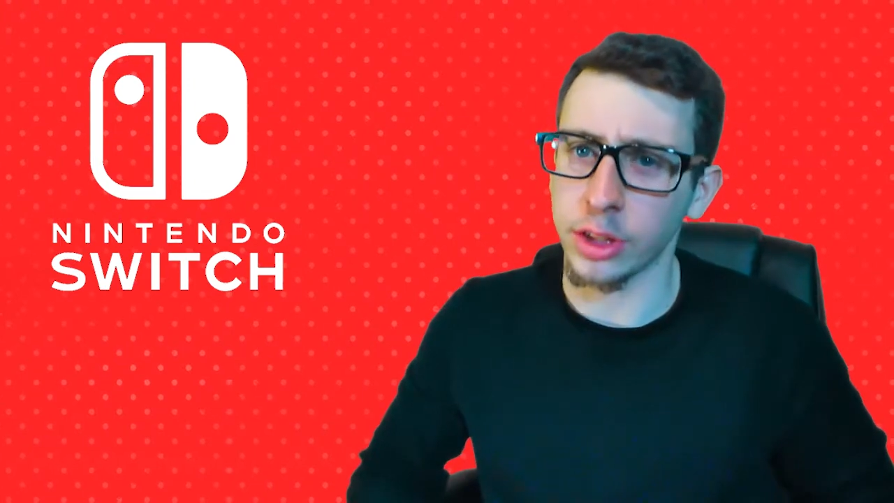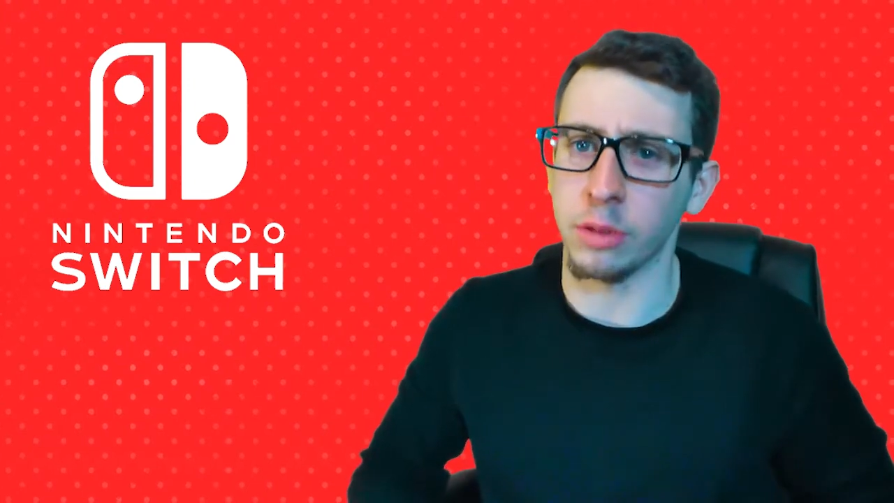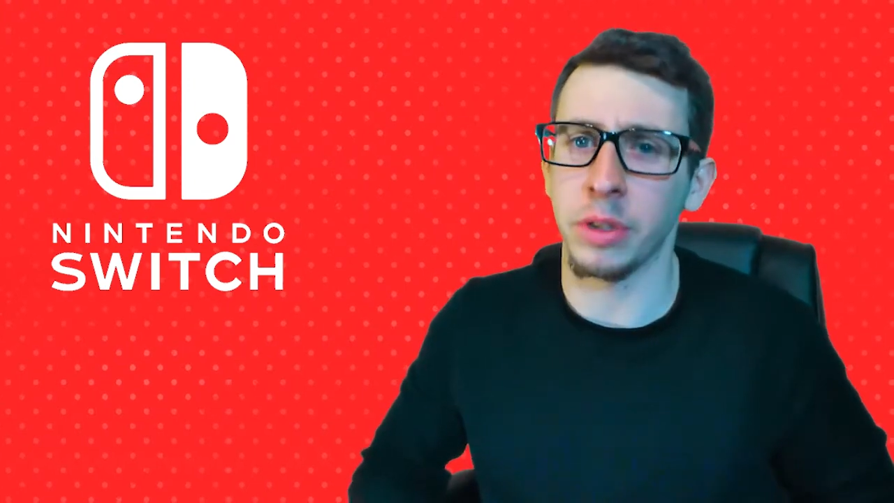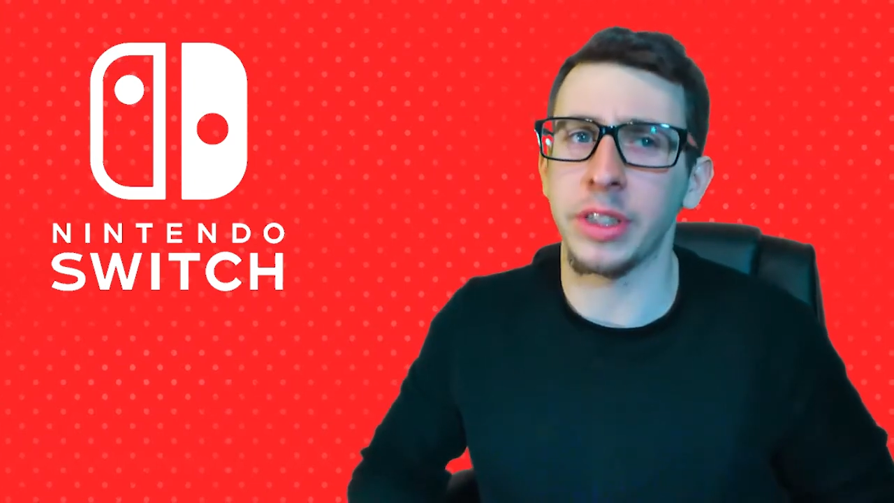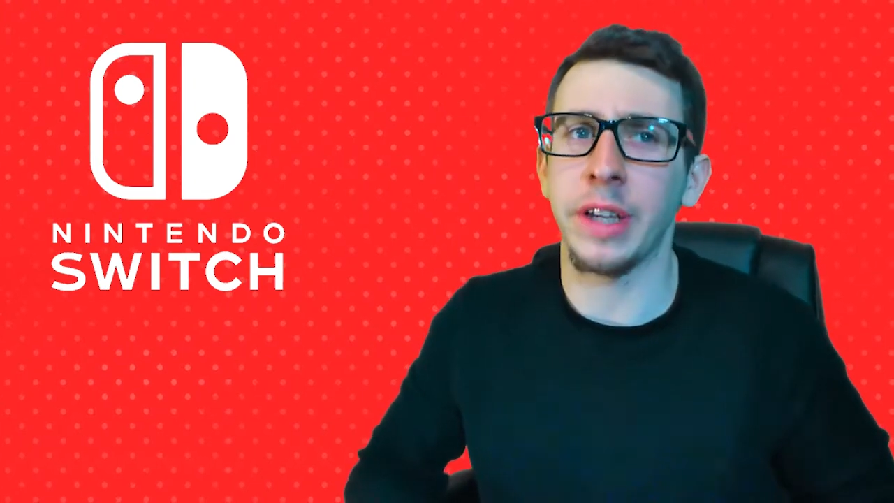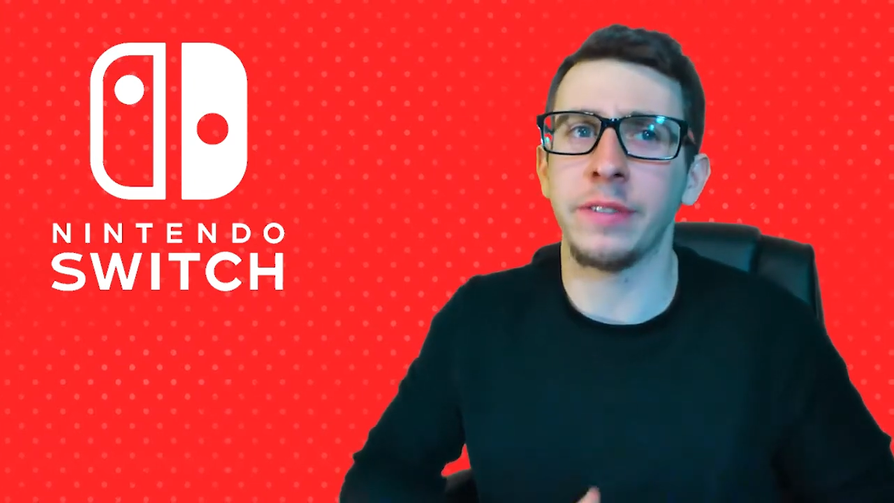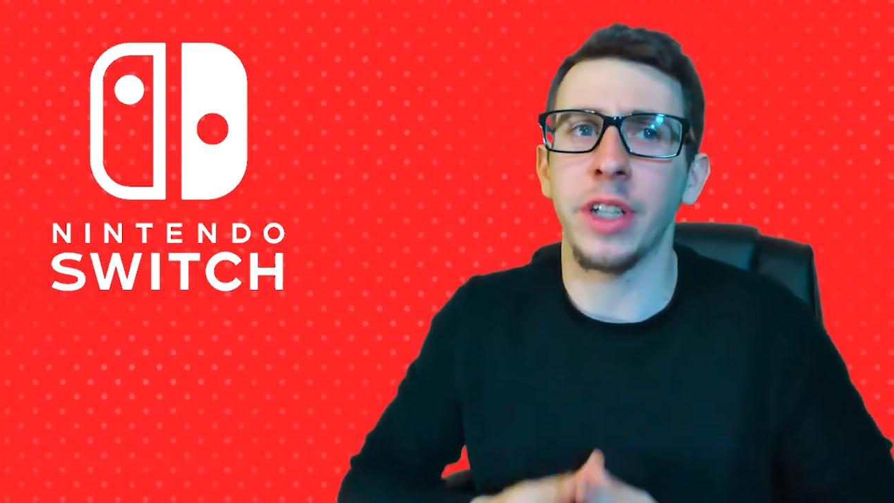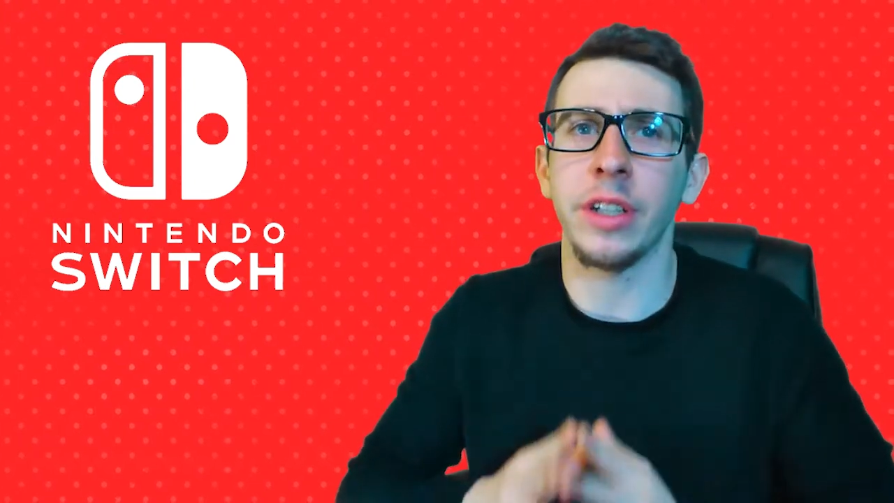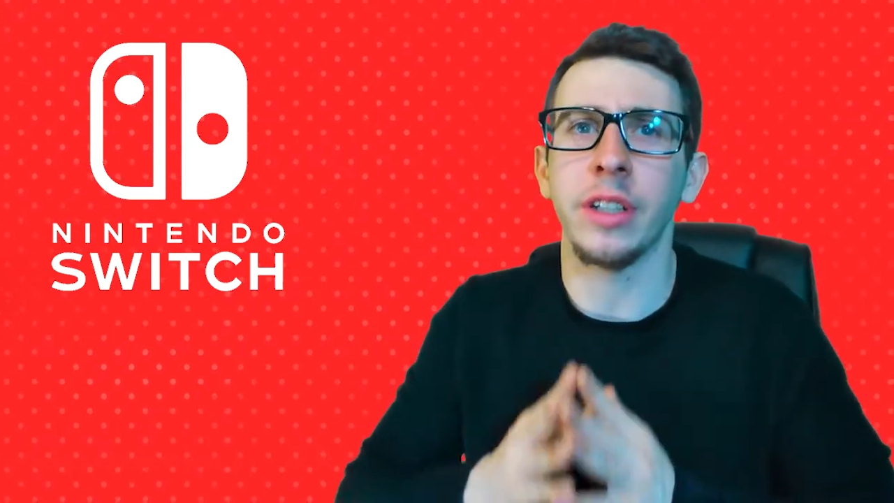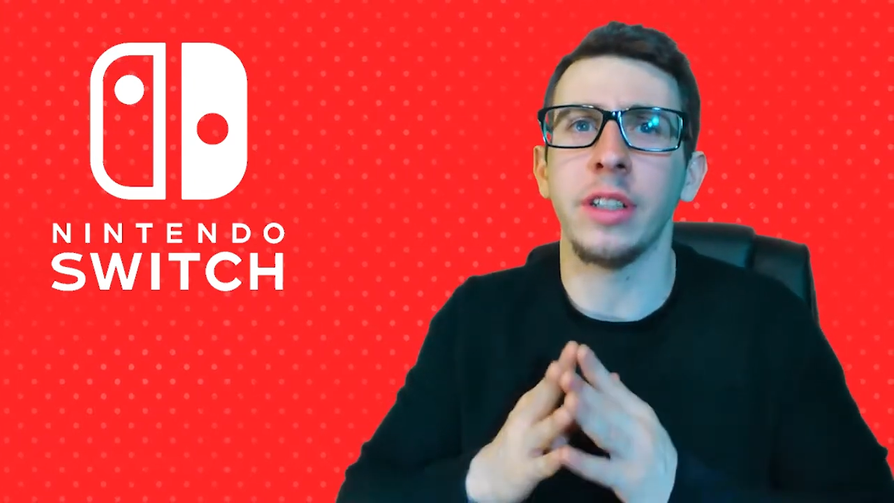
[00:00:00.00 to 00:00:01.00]
what they've done
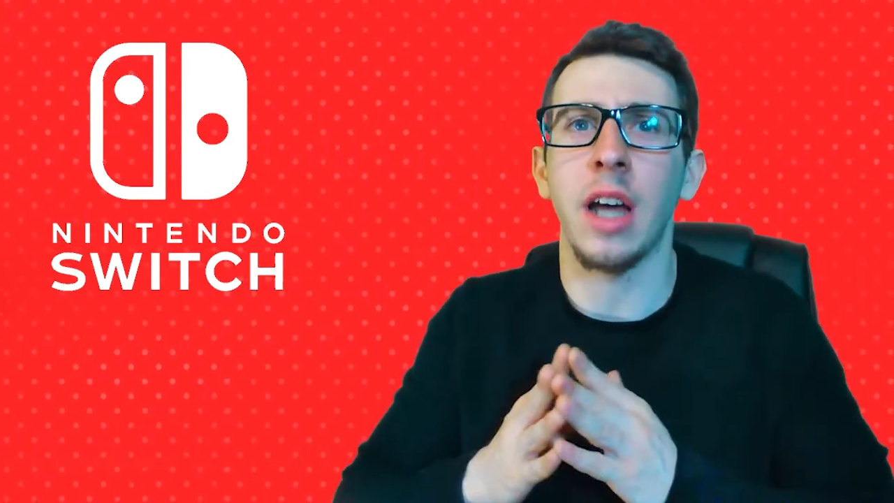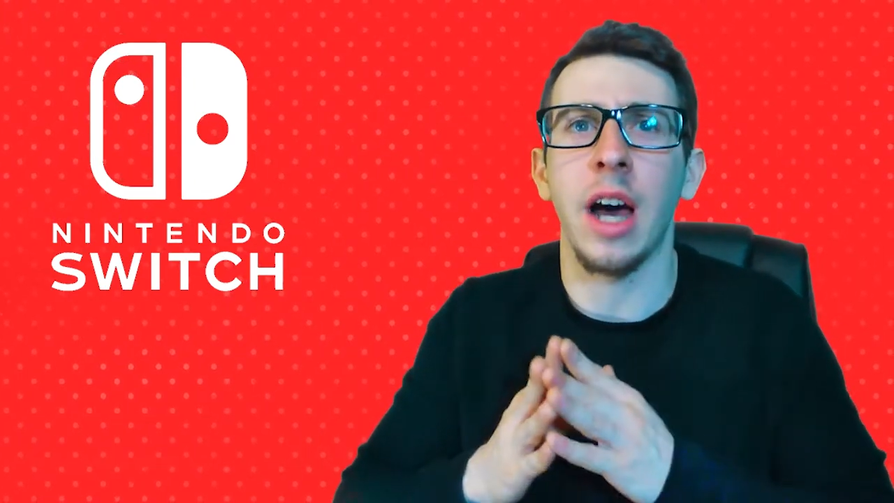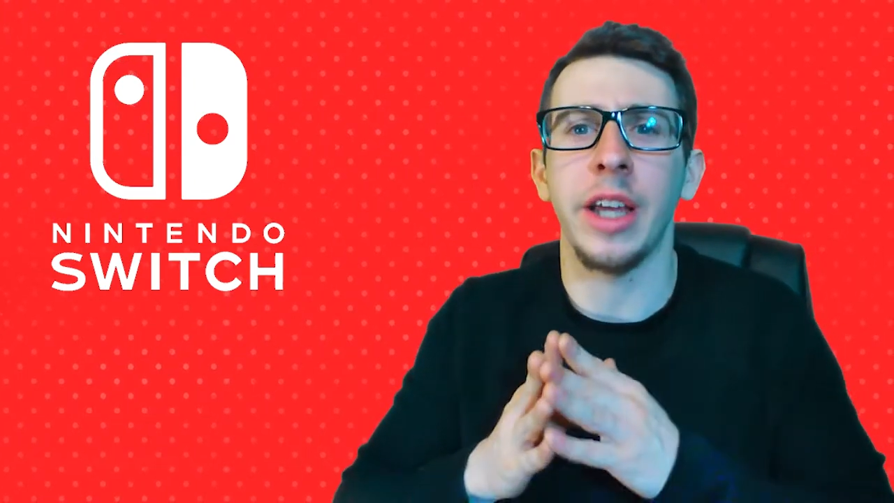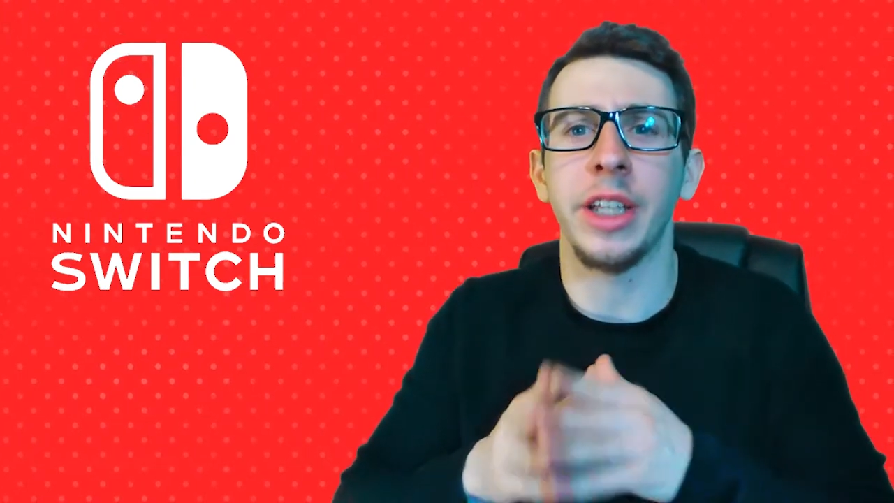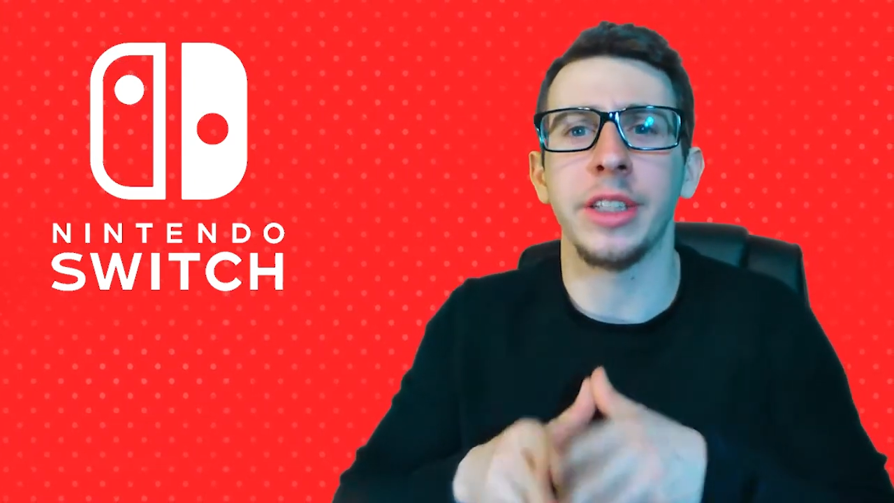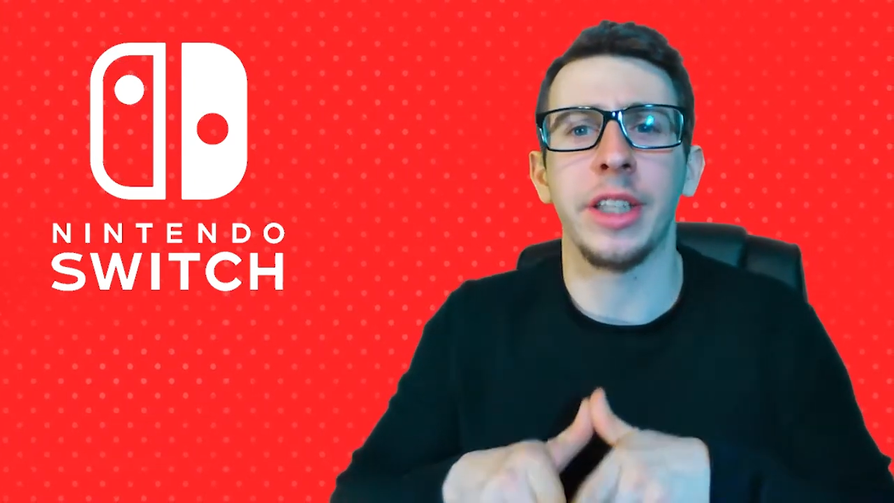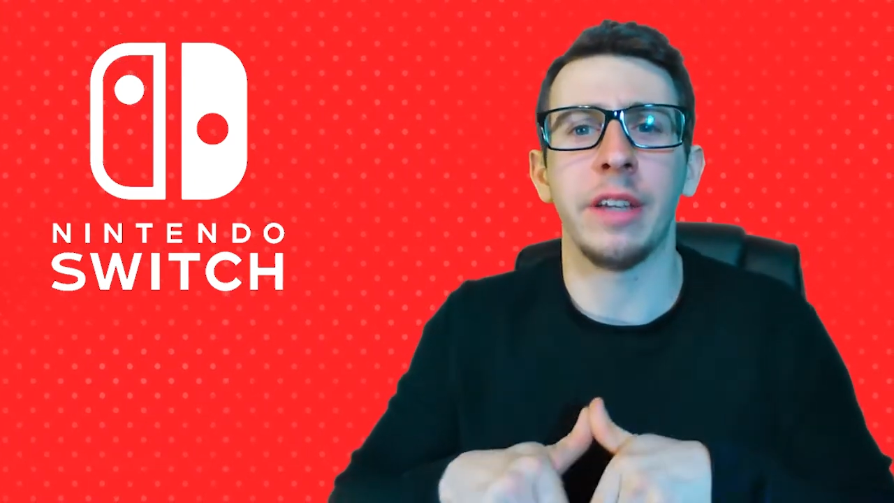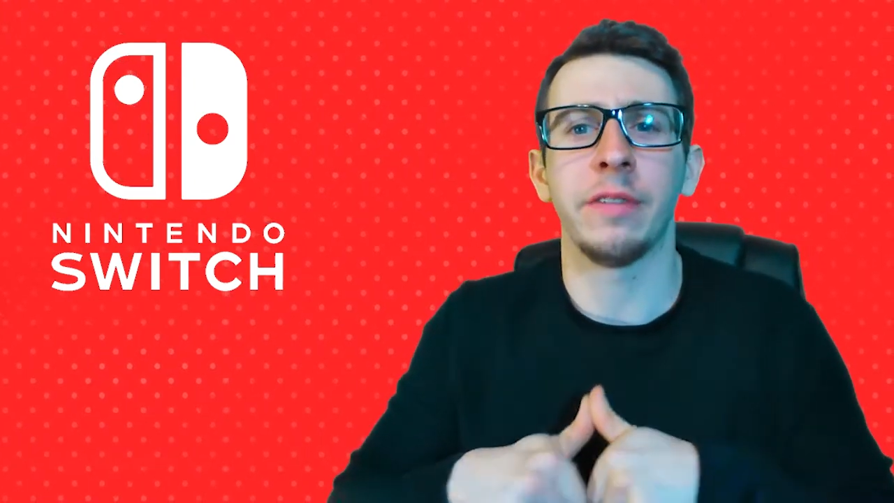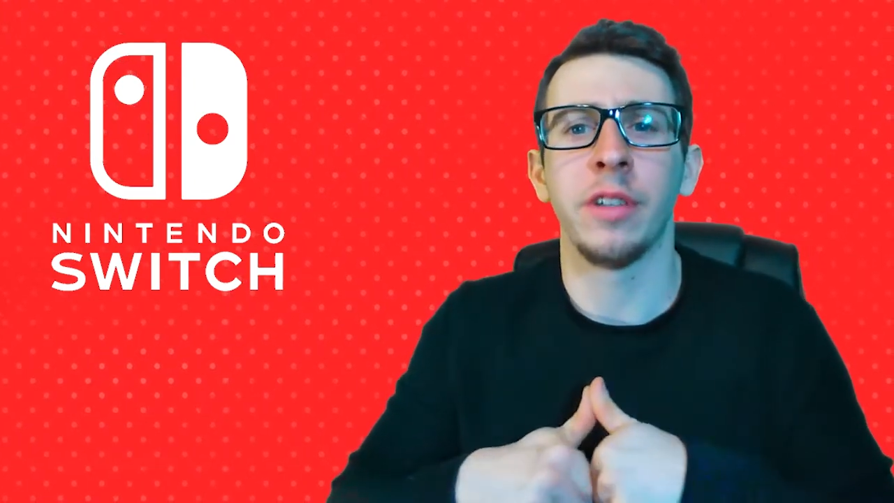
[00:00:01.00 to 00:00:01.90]
a lot is they've